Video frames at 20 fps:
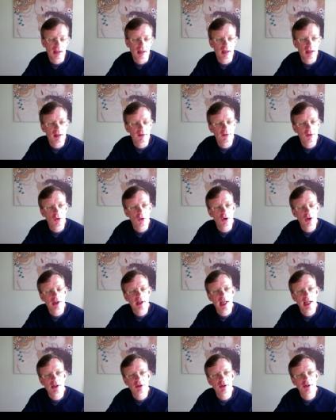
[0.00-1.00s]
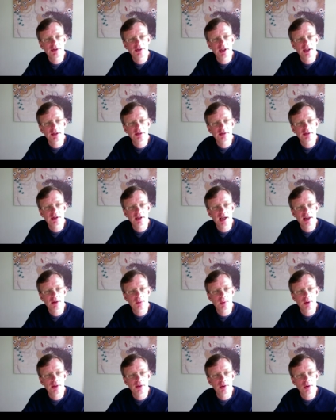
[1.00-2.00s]
uh, for Euler characteristics together
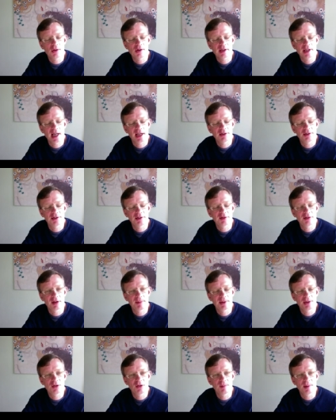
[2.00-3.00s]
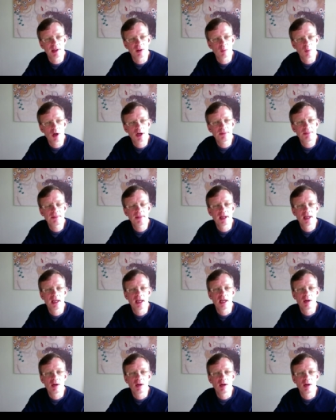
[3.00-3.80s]
with the Euler characteristic of R P two being one